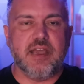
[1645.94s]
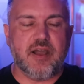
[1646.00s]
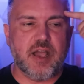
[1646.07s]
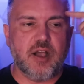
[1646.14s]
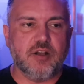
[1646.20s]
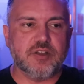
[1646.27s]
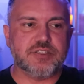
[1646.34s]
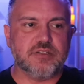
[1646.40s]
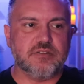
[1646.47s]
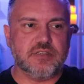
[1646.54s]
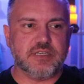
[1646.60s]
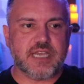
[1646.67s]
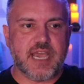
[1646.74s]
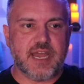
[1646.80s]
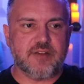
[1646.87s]
Now, I also
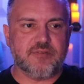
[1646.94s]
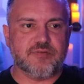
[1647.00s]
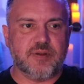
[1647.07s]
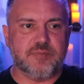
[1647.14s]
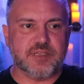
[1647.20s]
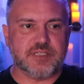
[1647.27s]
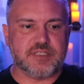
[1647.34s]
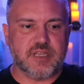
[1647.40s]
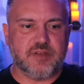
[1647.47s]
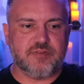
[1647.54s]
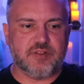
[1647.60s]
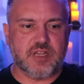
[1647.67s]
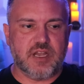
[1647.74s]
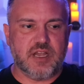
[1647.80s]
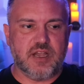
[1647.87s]
look at it from this
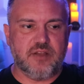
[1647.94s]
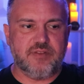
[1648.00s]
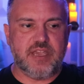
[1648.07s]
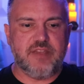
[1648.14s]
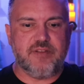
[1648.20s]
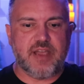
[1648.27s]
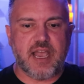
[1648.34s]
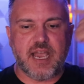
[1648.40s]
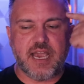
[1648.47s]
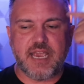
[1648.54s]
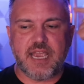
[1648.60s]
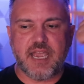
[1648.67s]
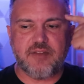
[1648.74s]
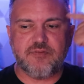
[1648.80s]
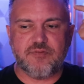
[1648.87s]
level of if I
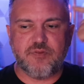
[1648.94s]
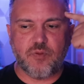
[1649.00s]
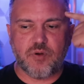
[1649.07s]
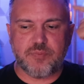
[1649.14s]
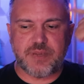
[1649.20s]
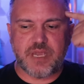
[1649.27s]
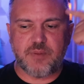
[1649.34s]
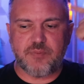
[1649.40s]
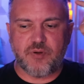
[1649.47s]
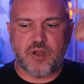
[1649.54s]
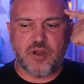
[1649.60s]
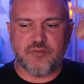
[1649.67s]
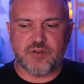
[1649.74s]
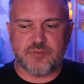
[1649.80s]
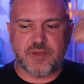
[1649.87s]
had four
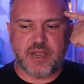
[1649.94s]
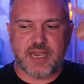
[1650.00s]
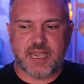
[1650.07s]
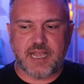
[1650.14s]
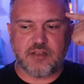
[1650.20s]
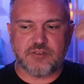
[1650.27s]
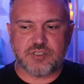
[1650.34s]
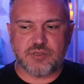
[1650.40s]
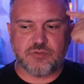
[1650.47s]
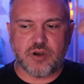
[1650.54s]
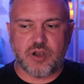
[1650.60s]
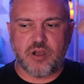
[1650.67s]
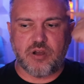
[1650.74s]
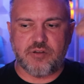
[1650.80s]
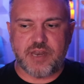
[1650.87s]
people over to my house who
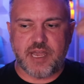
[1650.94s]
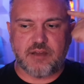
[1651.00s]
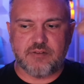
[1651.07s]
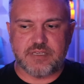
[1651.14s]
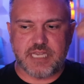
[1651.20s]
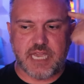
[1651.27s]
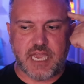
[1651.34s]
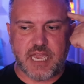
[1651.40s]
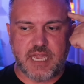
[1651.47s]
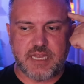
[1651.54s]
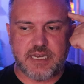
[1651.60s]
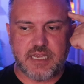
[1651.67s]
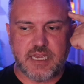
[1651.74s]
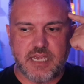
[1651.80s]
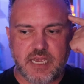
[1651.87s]
were all now
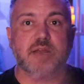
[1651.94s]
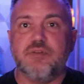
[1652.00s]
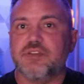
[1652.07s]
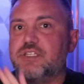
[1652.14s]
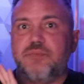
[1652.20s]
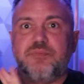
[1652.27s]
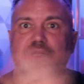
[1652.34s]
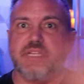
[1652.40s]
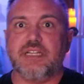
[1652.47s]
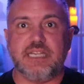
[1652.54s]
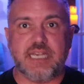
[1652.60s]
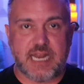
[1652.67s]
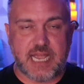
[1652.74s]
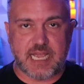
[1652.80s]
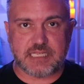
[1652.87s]
dead, and it was
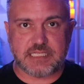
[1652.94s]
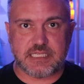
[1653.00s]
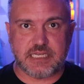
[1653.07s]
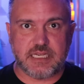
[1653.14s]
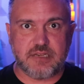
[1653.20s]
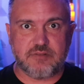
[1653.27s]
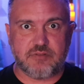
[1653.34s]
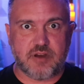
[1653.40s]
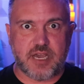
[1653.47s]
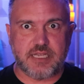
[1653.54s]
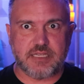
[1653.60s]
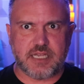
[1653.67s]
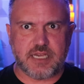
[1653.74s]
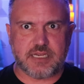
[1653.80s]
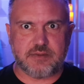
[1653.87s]
completely an accident,
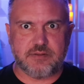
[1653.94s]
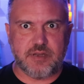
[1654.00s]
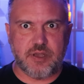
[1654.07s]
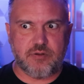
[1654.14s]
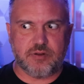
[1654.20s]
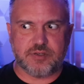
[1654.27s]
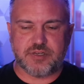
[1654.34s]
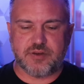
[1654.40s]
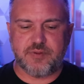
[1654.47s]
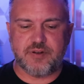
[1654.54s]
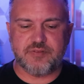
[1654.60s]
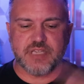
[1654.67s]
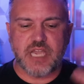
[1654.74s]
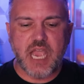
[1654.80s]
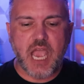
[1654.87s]
right? Like no ulterior
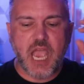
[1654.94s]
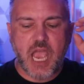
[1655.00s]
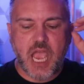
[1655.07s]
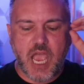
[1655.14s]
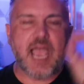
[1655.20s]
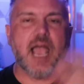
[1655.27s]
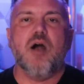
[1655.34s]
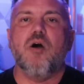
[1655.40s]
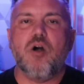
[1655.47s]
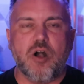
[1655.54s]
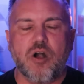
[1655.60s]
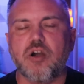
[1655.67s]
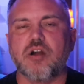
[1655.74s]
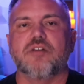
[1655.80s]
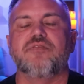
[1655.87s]
motives. How
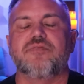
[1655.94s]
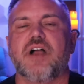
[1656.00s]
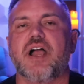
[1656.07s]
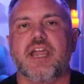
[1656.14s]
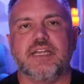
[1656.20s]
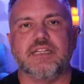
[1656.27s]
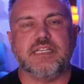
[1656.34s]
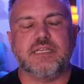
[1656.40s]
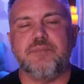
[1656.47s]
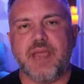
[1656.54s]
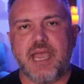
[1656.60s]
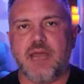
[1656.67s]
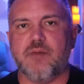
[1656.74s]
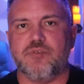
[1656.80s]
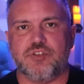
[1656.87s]
horrifyingly
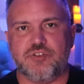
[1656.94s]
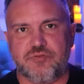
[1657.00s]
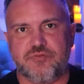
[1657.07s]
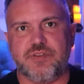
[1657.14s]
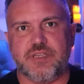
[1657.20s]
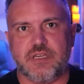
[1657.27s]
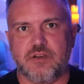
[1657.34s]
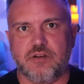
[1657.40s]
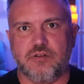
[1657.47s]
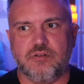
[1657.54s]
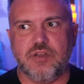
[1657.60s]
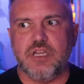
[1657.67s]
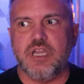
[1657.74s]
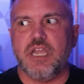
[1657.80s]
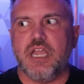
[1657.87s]
bad would you
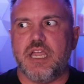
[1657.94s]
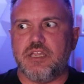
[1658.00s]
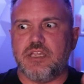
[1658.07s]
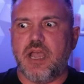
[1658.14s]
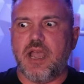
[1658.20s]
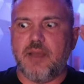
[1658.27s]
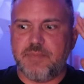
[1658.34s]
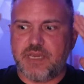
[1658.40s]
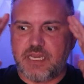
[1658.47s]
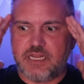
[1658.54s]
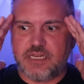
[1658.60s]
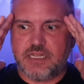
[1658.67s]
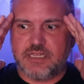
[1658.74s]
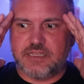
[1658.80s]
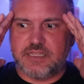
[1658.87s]
feel? Yeah, I
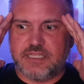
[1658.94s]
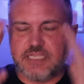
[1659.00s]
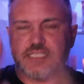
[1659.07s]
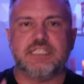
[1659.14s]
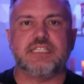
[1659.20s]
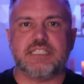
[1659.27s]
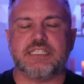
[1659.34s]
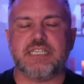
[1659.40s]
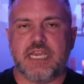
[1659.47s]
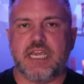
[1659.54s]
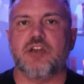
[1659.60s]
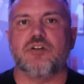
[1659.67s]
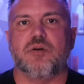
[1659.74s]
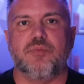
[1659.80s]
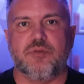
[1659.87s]
mean, this is
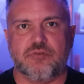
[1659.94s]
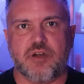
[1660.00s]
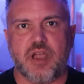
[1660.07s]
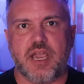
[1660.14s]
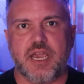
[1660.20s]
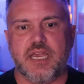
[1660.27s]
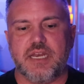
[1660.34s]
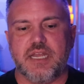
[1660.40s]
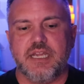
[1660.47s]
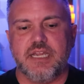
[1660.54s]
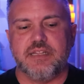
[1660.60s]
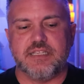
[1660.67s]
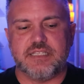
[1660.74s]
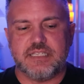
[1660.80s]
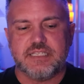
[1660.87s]
terrible, right?
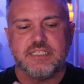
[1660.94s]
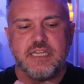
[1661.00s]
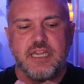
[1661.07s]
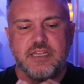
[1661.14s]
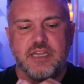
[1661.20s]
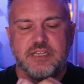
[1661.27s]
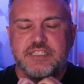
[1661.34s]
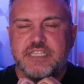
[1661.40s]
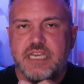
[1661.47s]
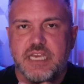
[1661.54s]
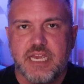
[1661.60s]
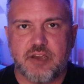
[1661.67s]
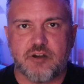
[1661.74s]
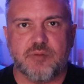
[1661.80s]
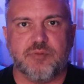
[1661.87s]
This is a
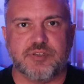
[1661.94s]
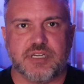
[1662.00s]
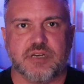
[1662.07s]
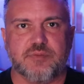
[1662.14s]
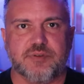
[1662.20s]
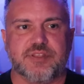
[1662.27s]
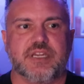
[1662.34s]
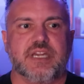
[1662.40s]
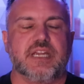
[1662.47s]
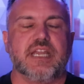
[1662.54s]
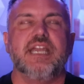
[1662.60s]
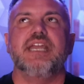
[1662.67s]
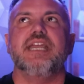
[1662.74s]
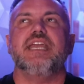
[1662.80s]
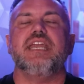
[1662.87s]
terrible, terrible
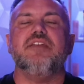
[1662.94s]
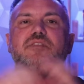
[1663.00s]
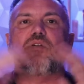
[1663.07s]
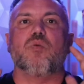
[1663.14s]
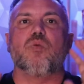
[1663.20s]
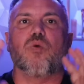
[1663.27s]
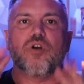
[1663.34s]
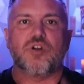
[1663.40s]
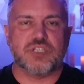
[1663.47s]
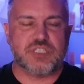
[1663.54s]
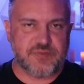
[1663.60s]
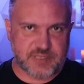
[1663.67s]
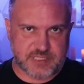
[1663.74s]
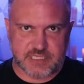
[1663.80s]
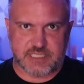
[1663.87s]
thing. Even
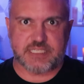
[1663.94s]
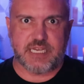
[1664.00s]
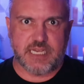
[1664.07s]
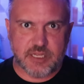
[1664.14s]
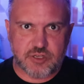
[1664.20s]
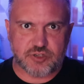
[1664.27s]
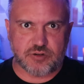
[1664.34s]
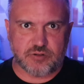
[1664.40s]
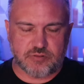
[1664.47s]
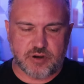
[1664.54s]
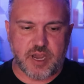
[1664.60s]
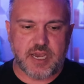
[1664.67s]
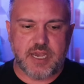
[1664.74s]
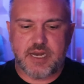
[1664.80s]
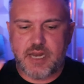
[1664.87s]
worse if it's intentional,
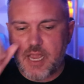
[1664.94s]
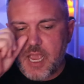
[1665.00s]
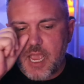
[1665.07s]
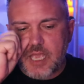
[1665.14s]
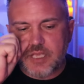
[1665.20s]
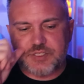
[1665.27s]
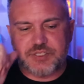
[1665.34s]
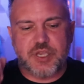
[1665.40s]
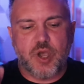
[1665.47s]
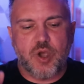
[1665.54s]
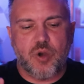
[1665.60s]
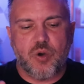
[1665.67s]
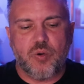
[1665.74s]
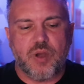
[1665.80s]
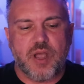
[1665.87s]
right?
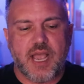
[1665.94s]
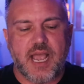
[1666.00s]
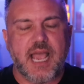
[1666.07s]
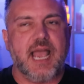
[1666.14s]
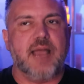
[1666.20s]
So